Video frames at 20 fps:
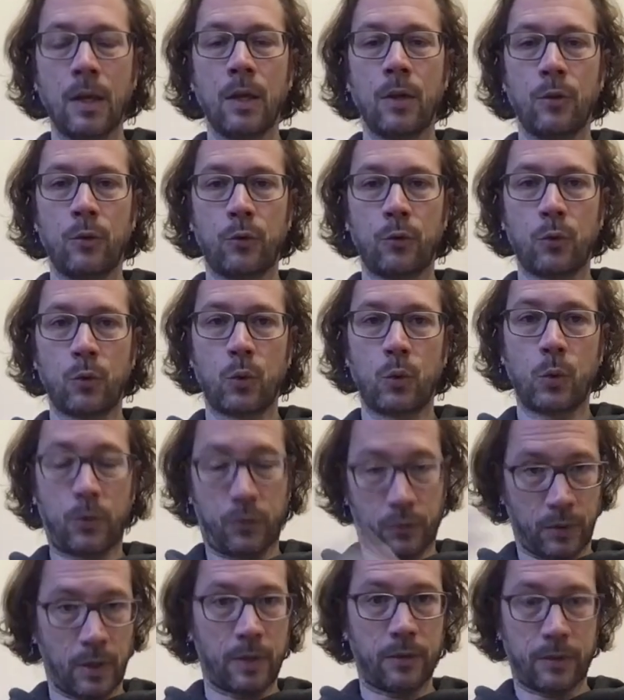So
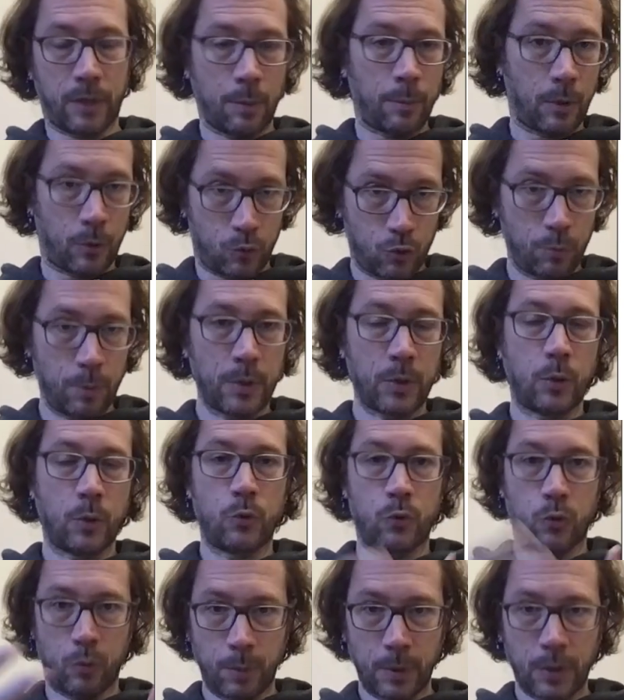same as Jupiter,
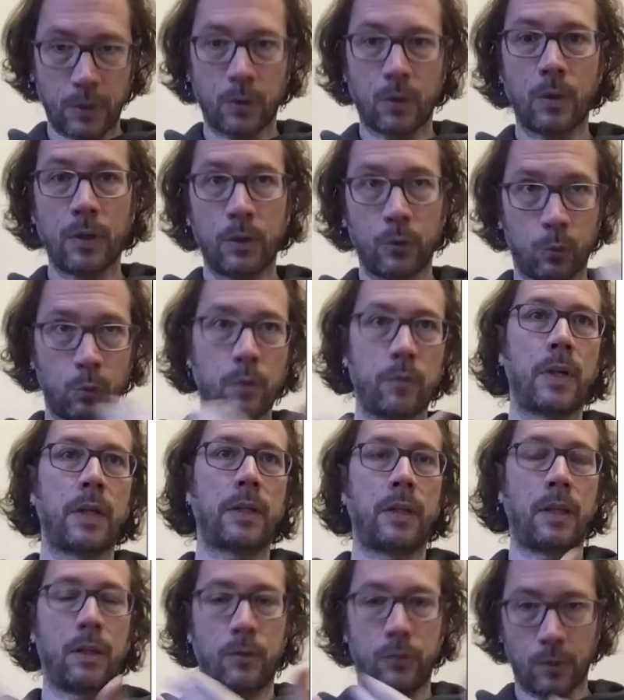Jupiter is
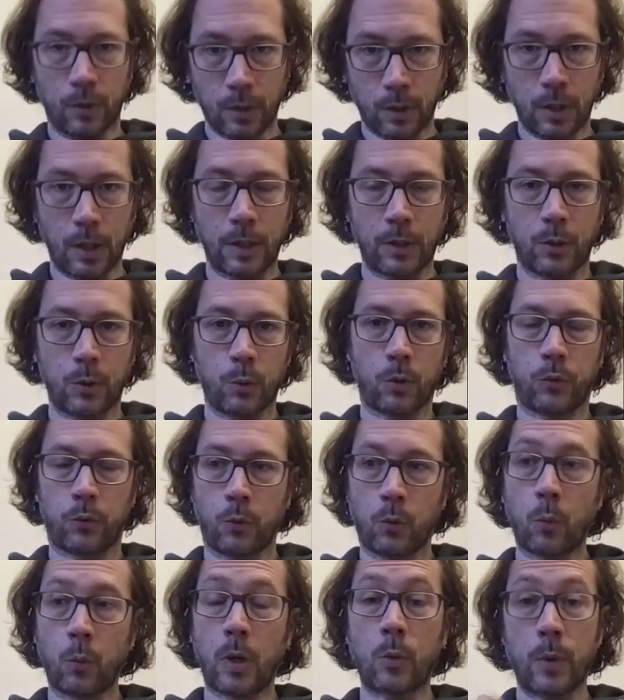reflecting sunlight to us.
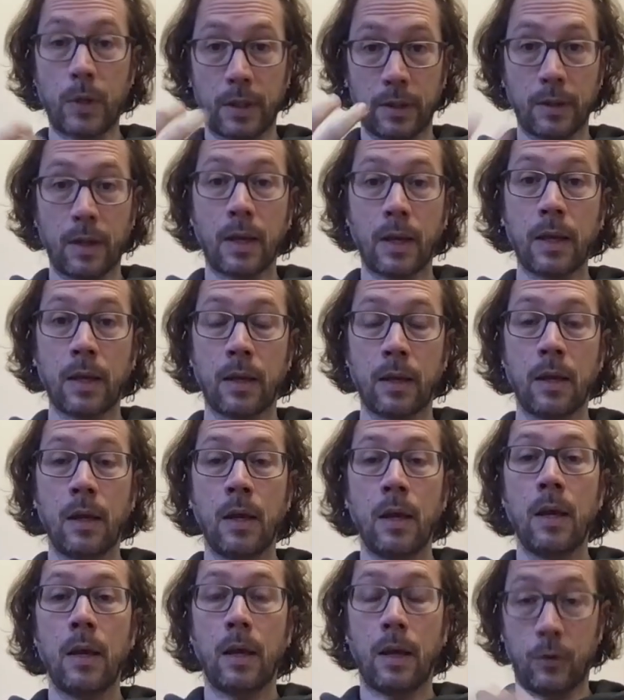So when we take
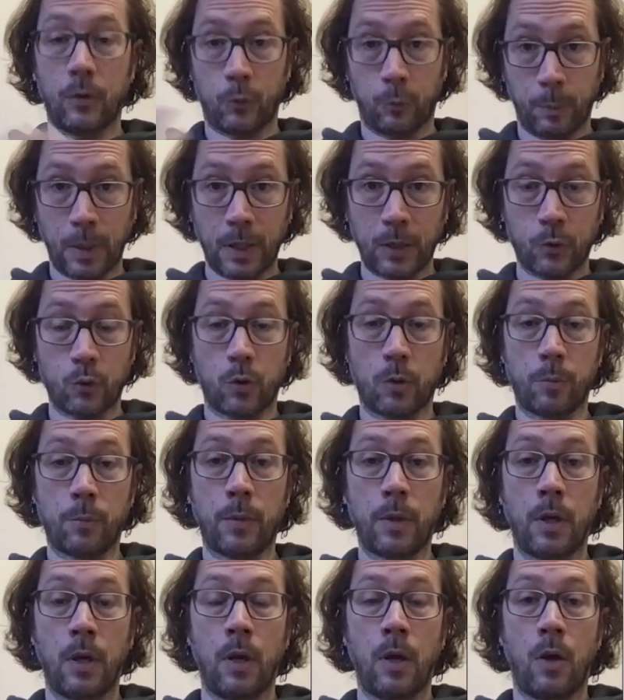a
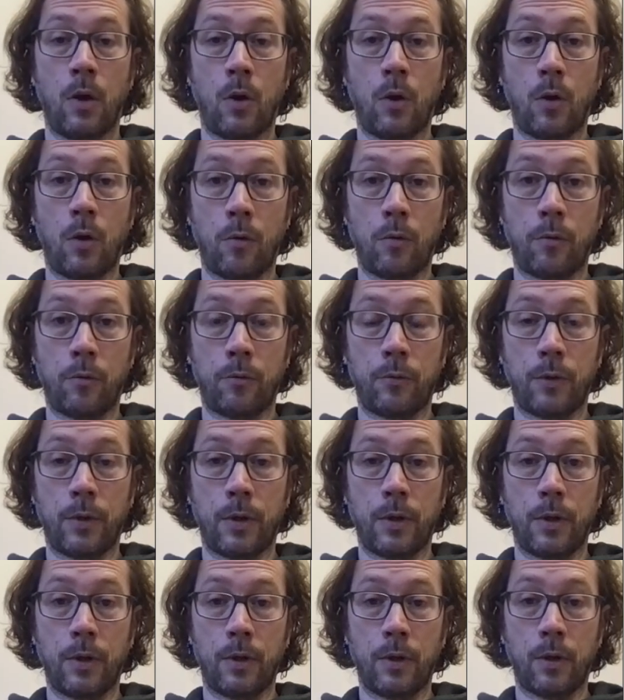spectrum of
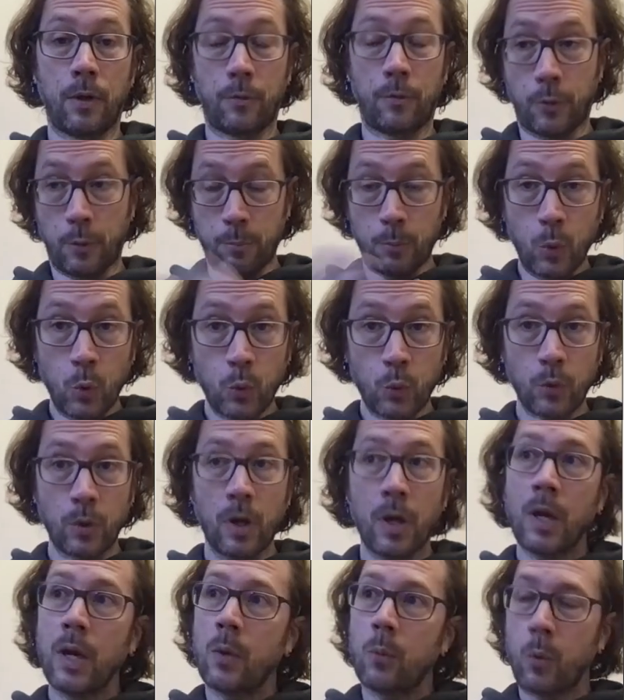the
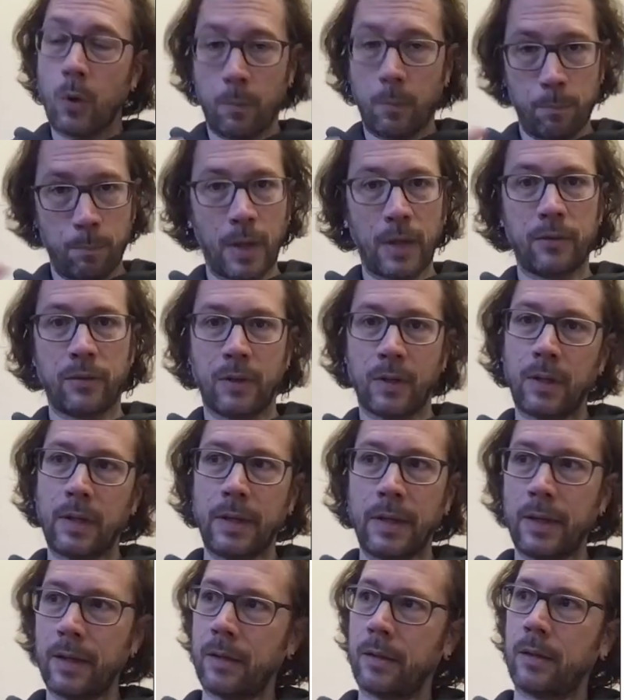moon, we're
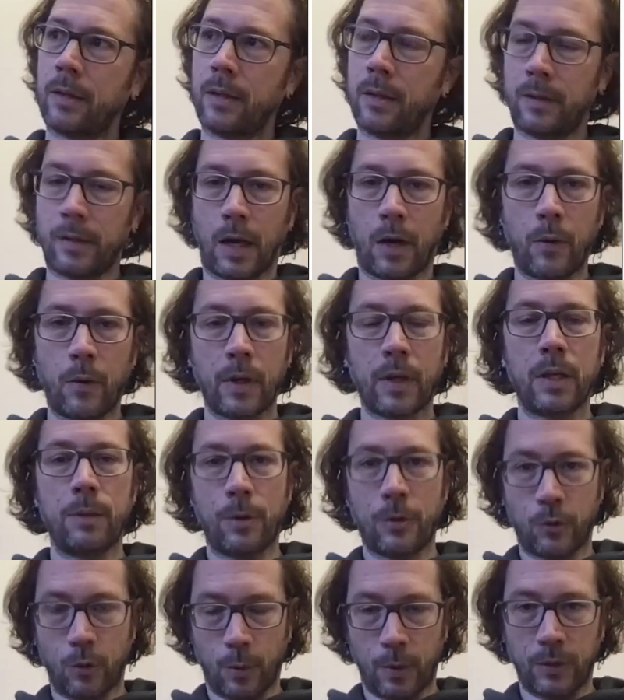basically indirectly
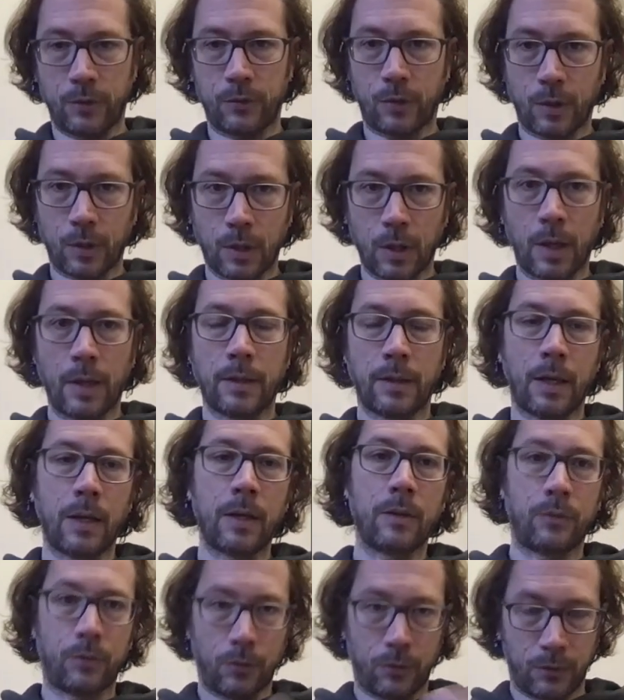measuring sunlight. And
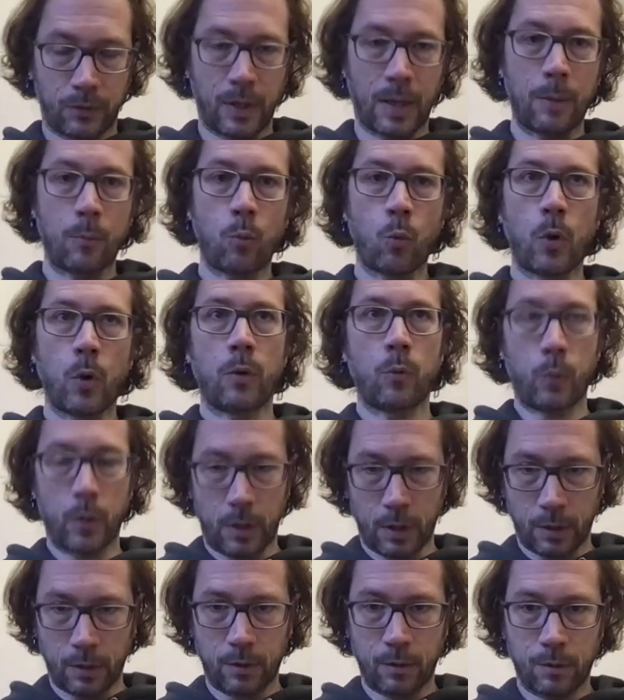it's the same when we
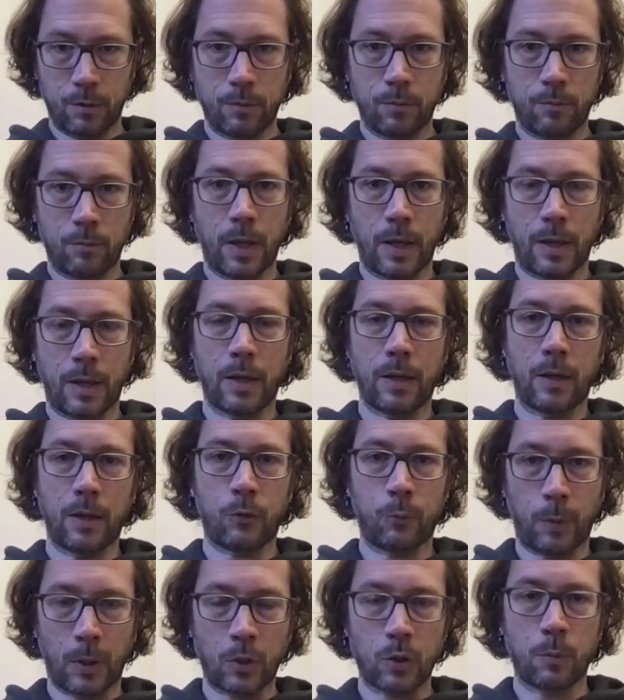are taking a
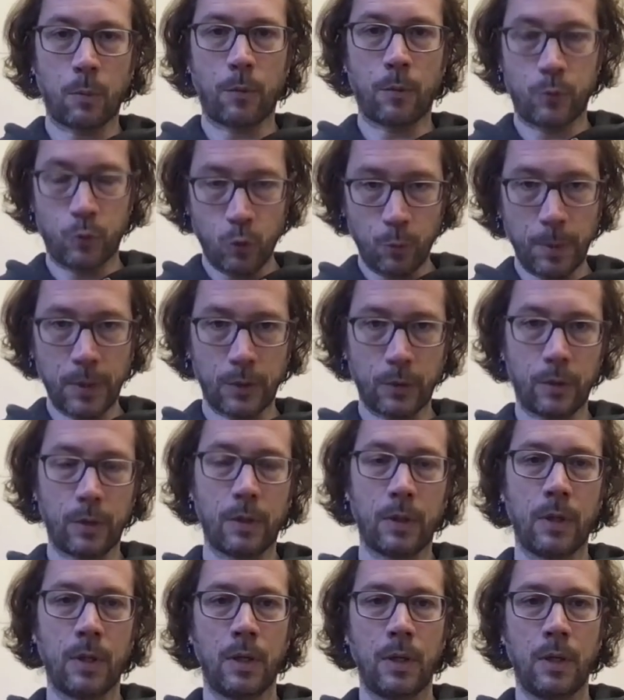spectrum of
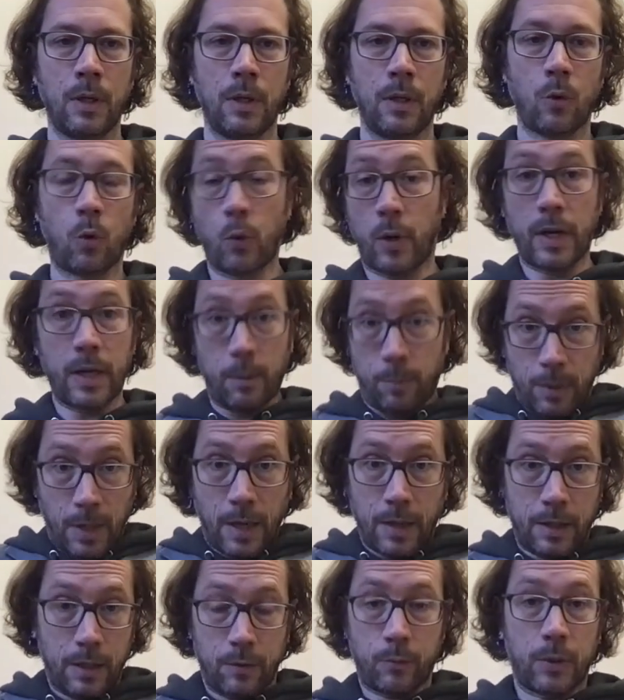Jupiter, or any
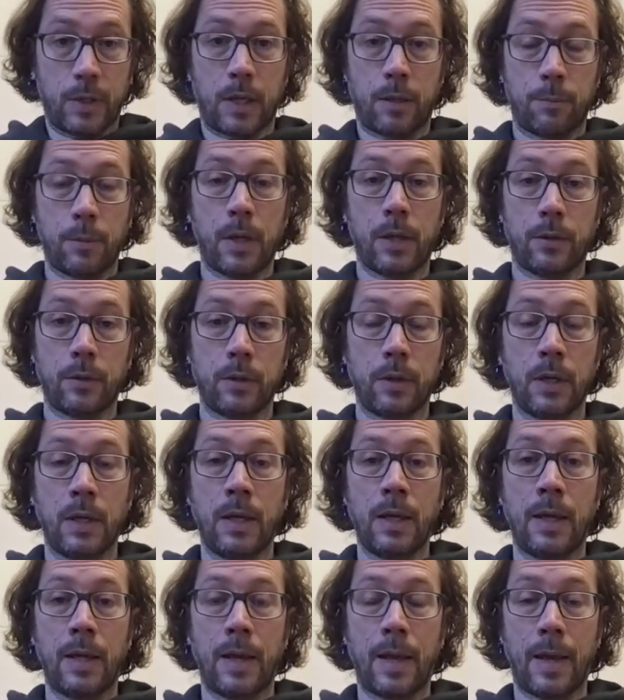planet for that matter.
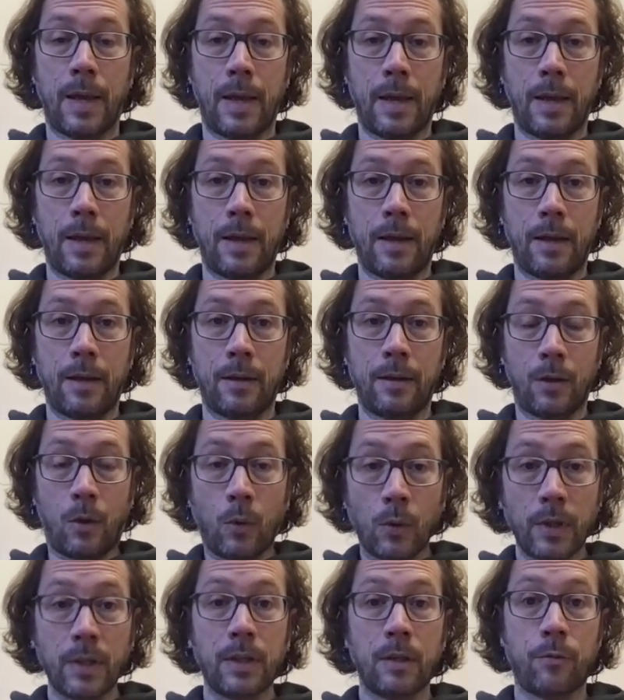And the
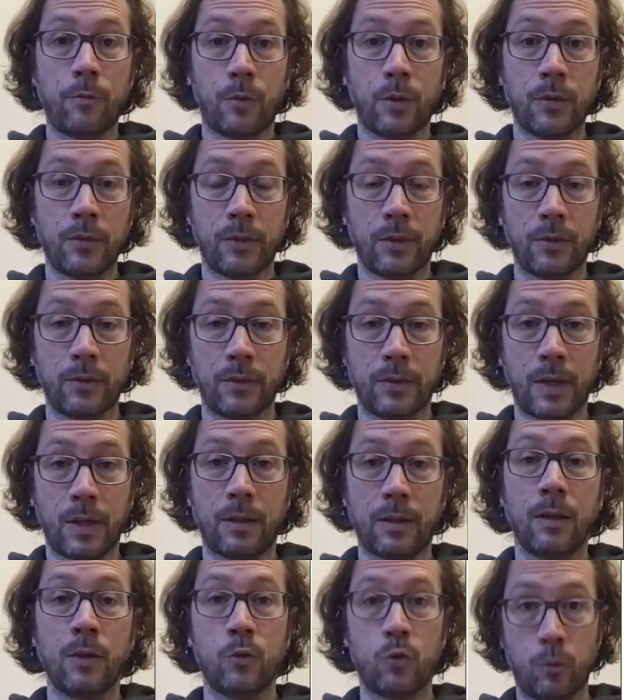only difference is
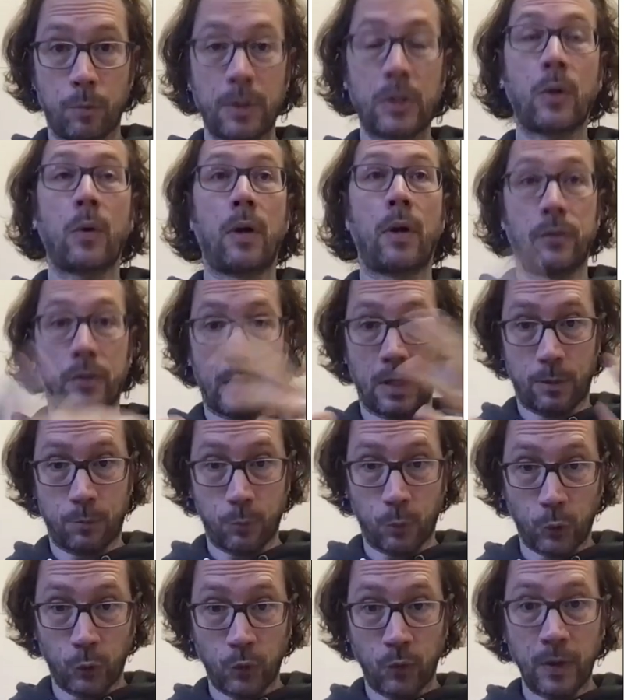that Jupiter has an
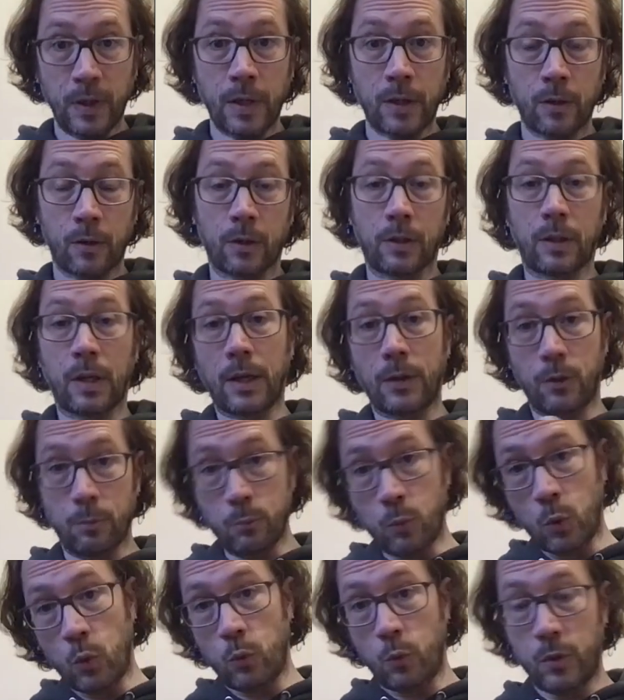atmosphere, unlike the
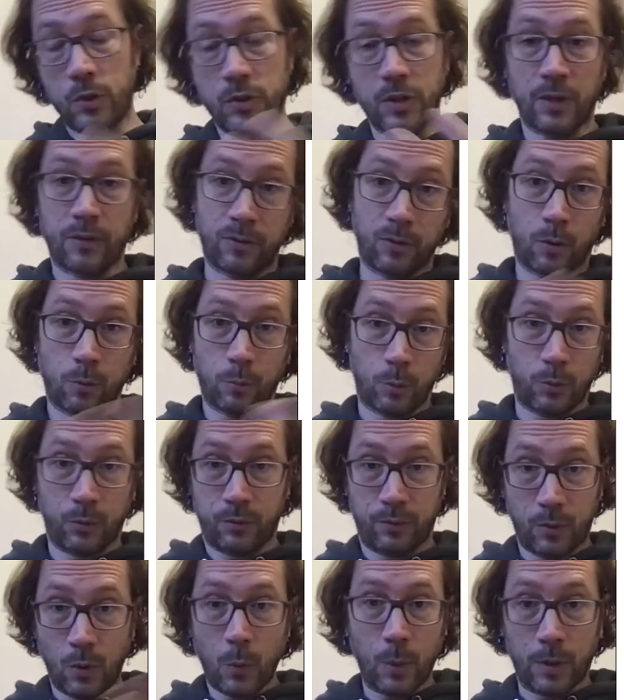moon, which has
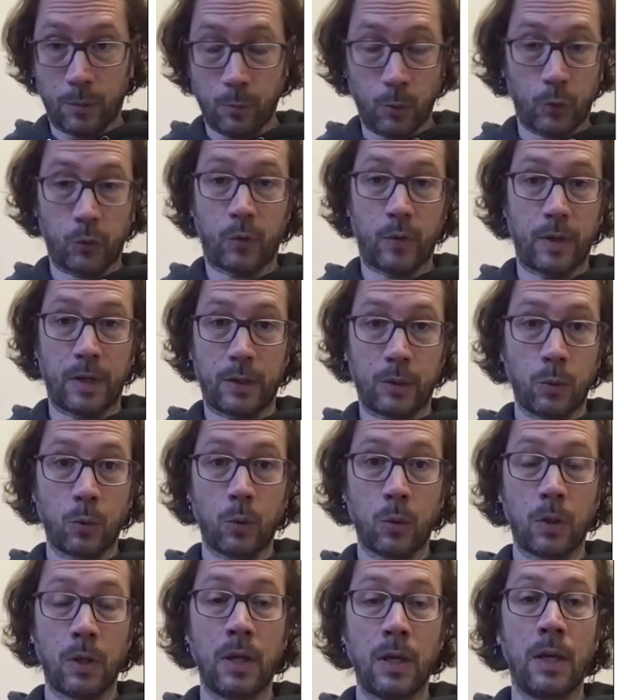almost no atmosphere at
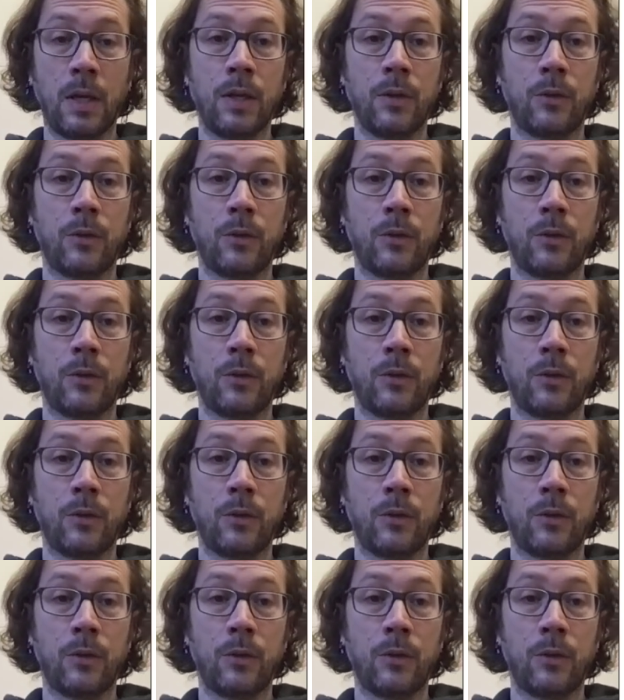all.